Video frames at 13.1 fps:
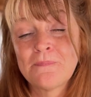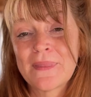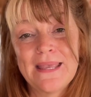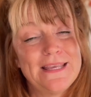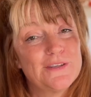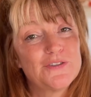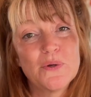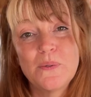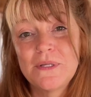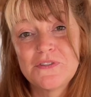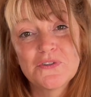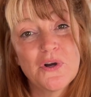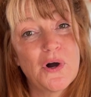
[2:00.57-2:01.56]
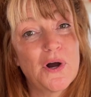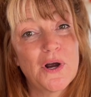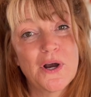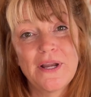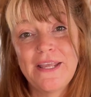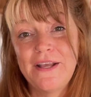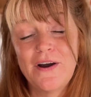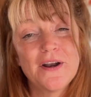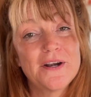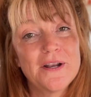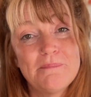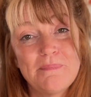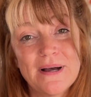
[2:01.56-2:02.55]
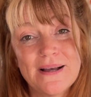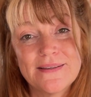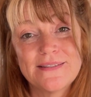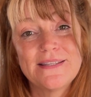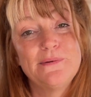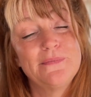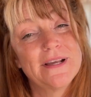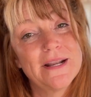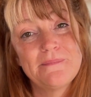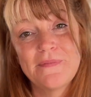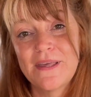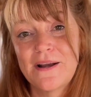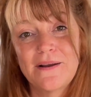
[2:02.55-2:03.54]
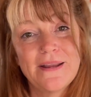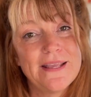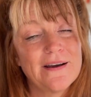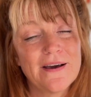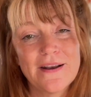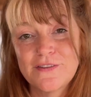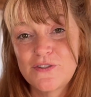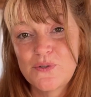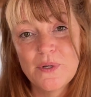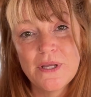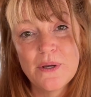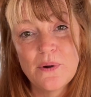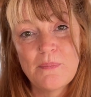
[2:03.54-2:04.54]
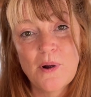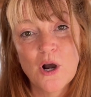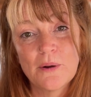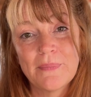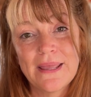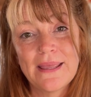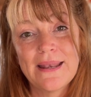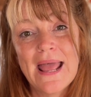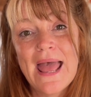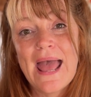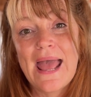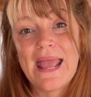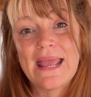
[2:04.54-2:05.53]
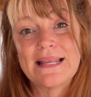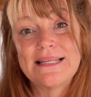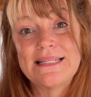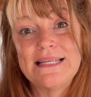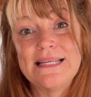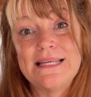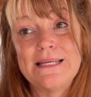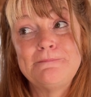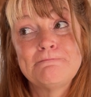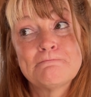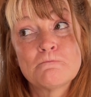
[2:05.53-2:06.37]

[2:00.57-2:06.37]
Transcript: he sold his car, he got on a bus, he went up there, he got a studio apartment, and he